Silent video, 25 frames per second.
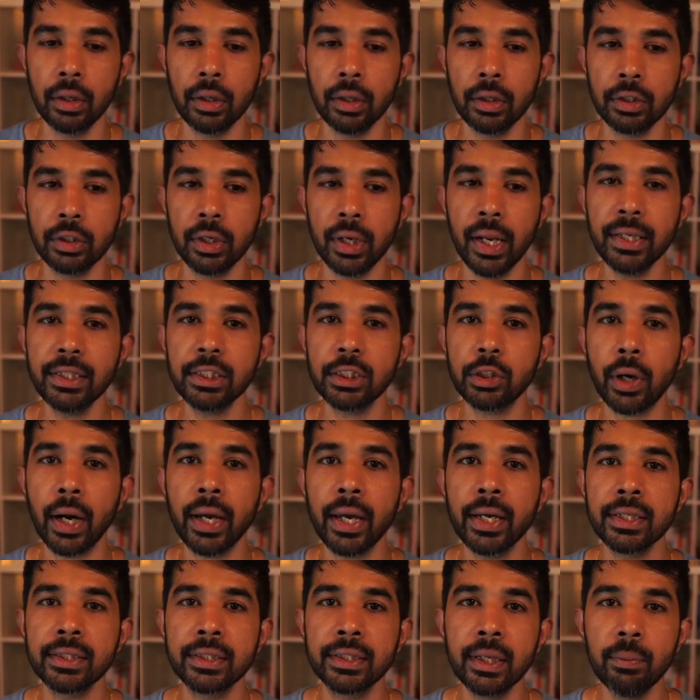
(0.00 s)
So let's try
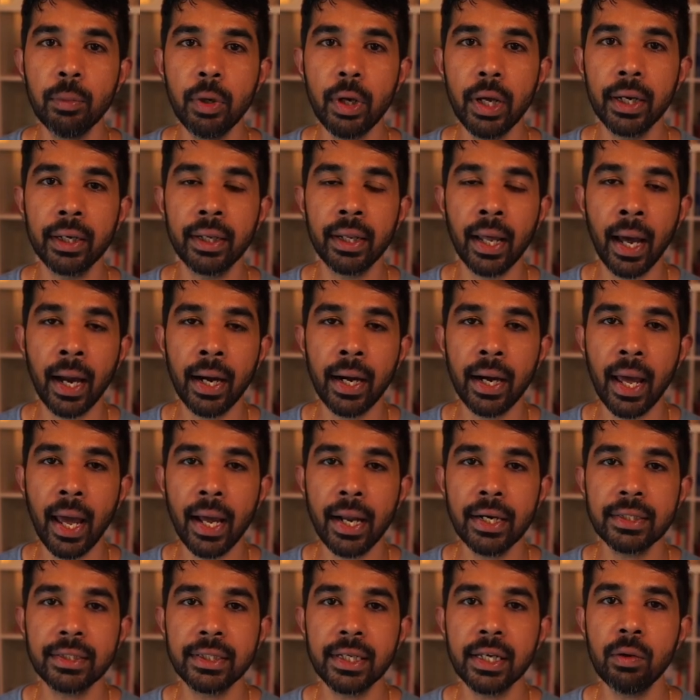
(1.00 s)
and simulate that
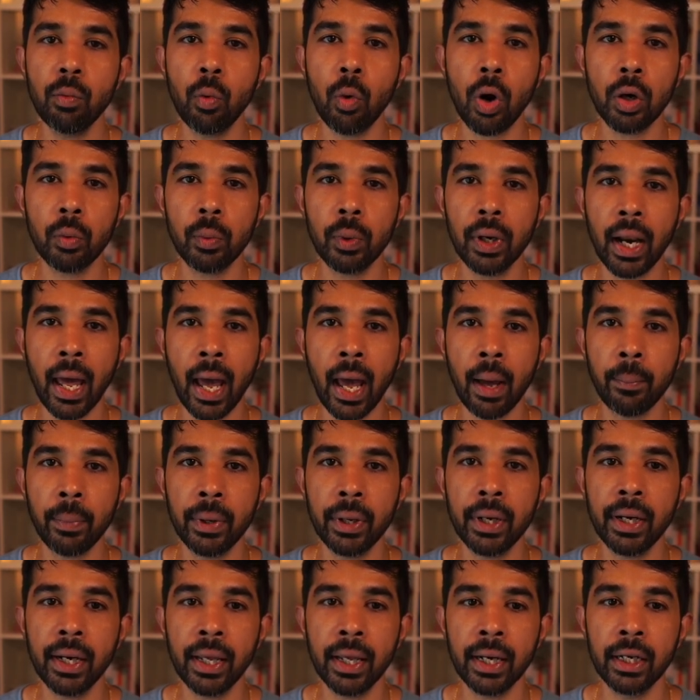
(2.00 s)
and see what will
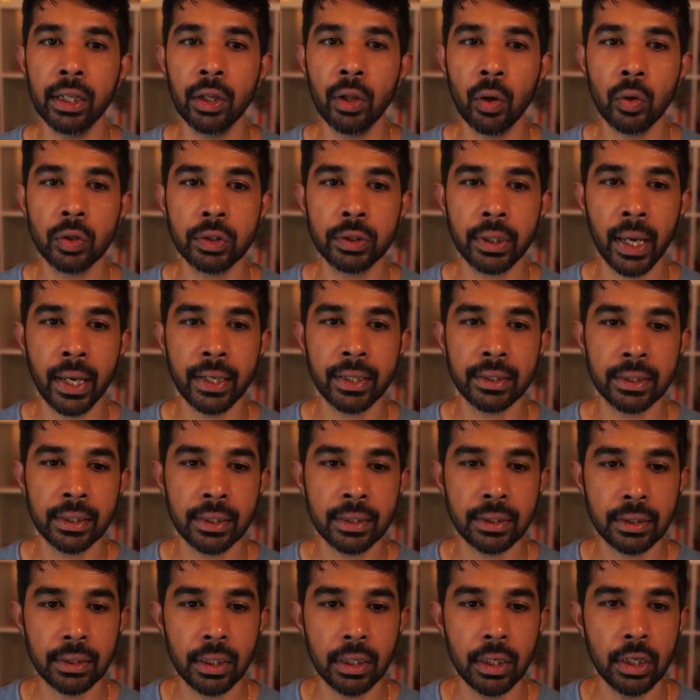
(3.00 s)
happen in those
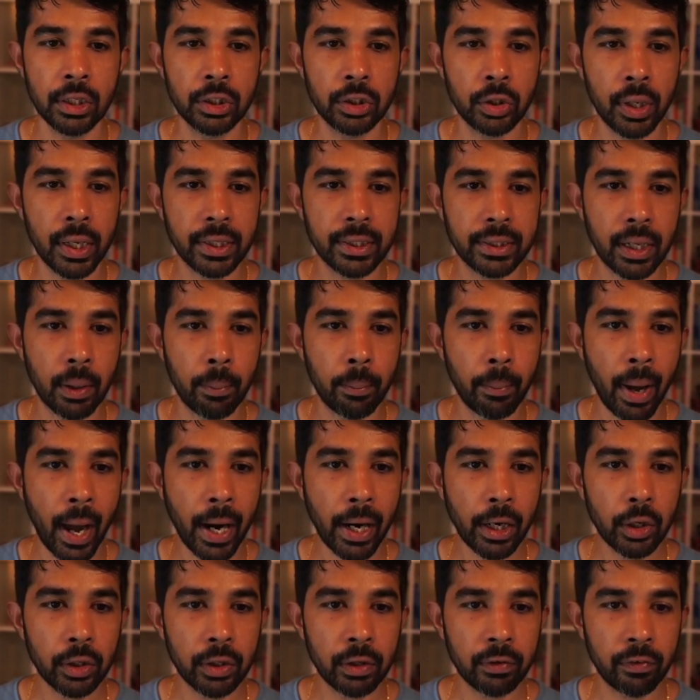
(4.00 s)
cases. So let's come
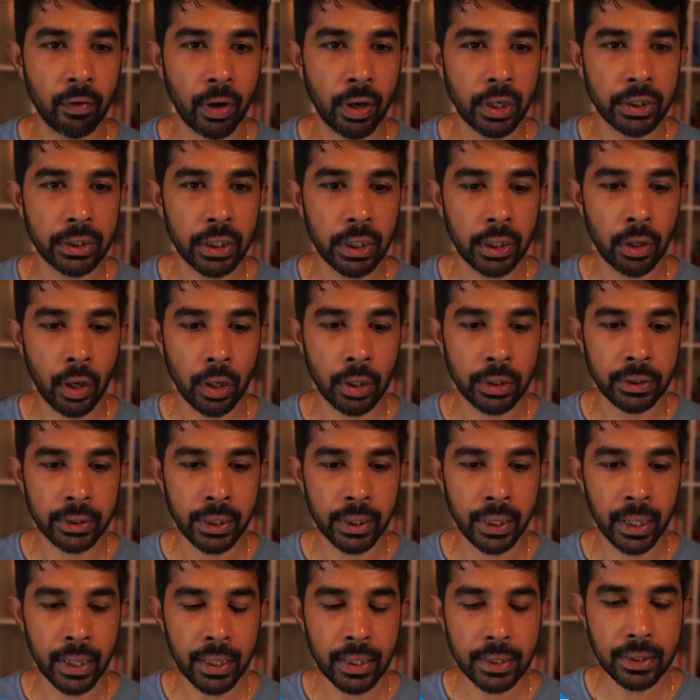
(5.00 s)
back to the
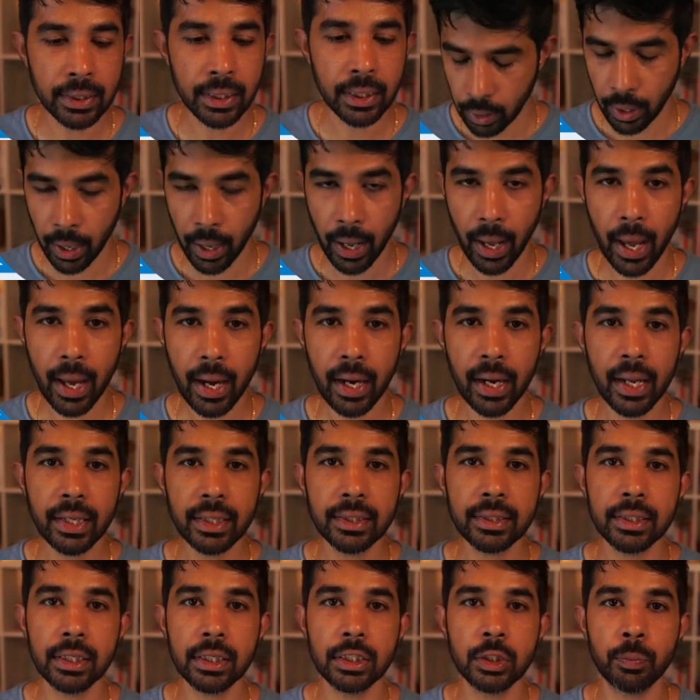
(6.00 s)
function.cs and
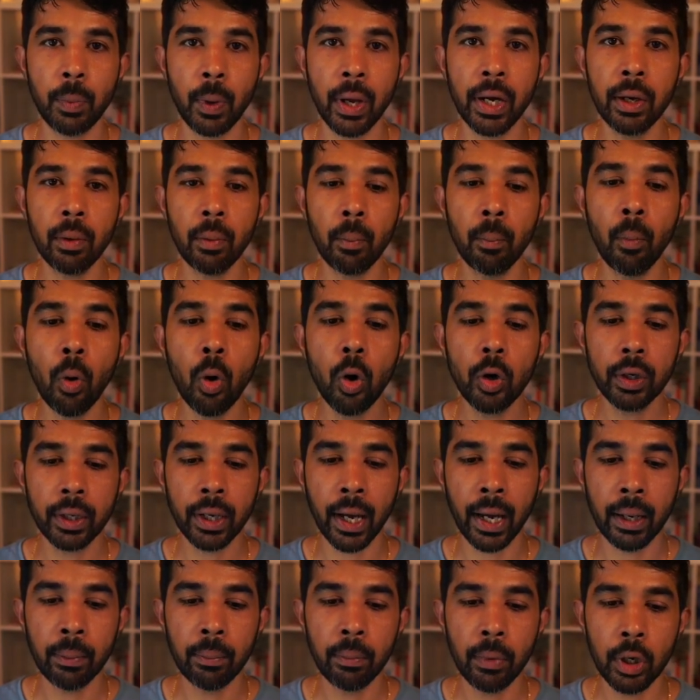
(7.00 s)
let's spend more
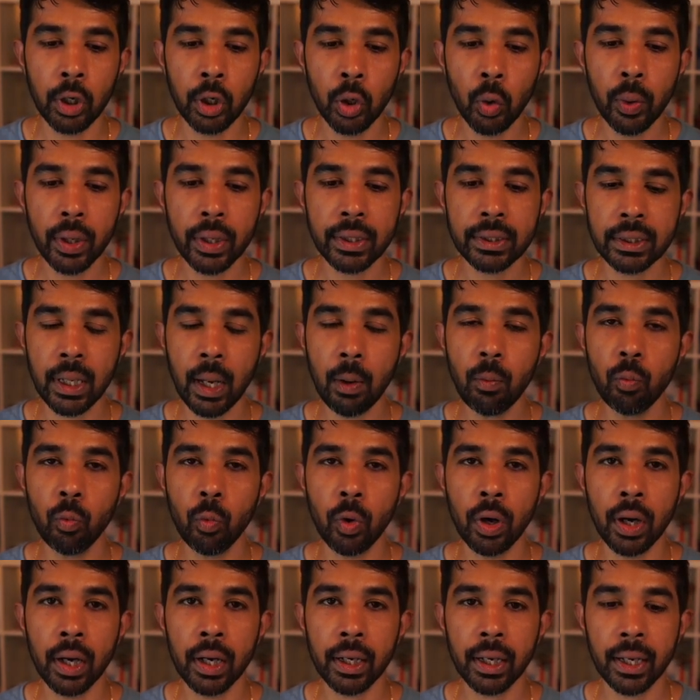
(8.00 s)
time doing some
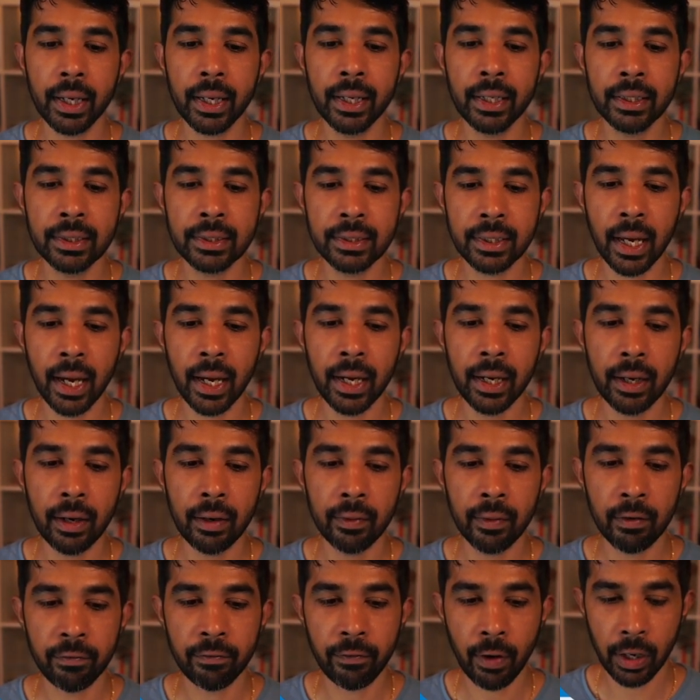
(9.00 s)
work inside
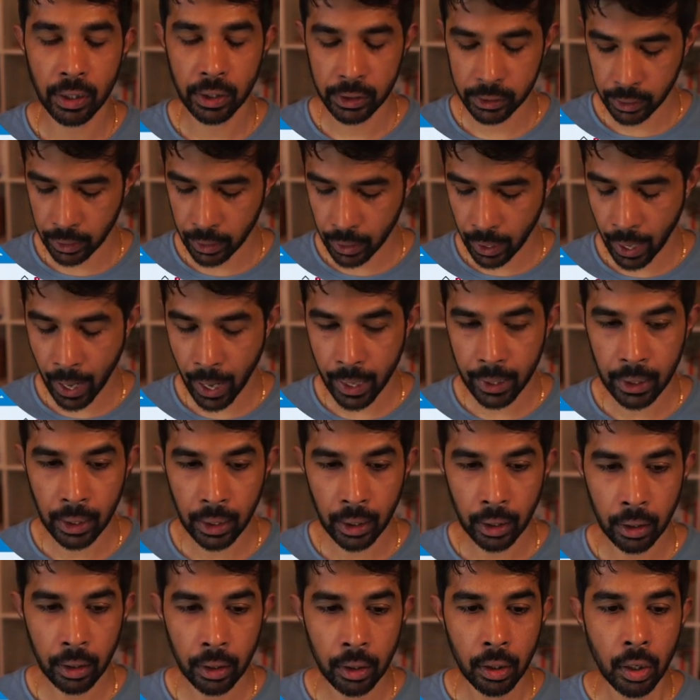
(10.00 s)
the function handler.